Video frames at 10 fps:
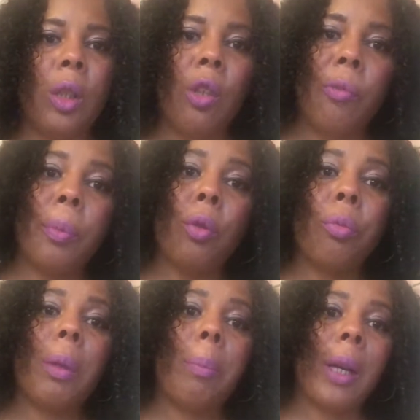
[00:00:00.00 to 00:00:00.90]
you've
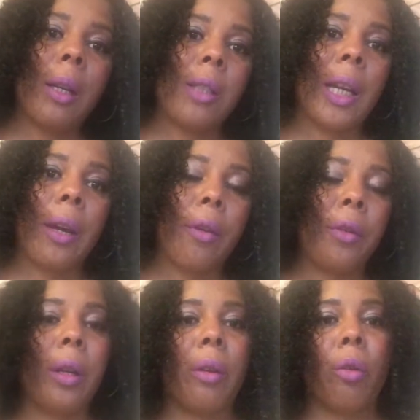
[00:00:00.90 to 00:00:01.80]
pulled me back down,
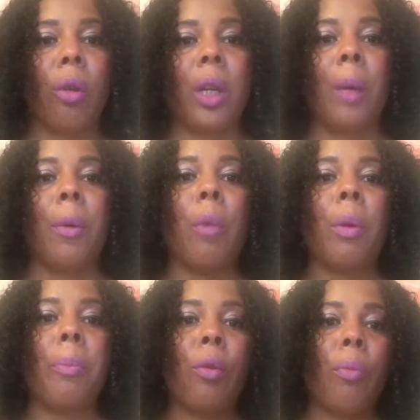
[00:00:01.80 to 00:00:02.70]
and I've got to come home
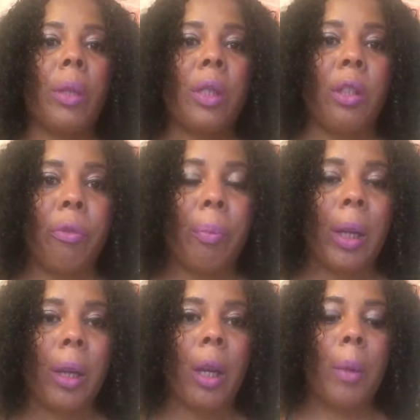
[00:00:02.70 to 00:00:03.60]
and pull myself
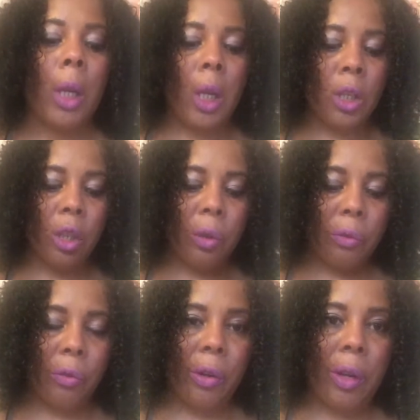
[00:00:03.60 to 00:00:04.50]
back up. So it's
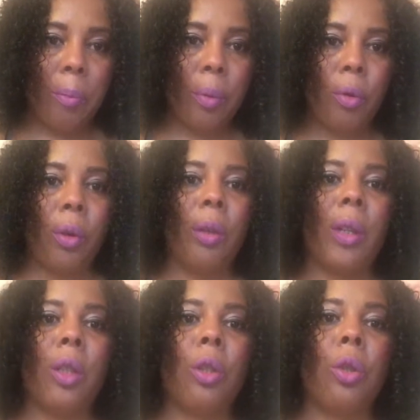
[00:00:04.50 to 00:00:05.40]
very important
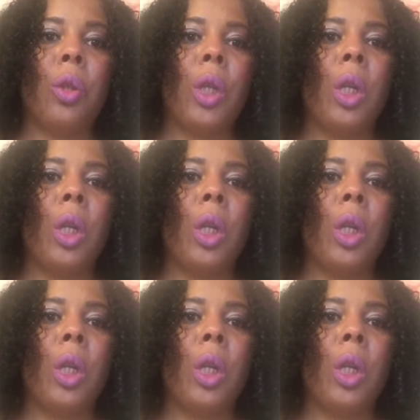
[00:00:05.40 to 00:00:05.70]
that you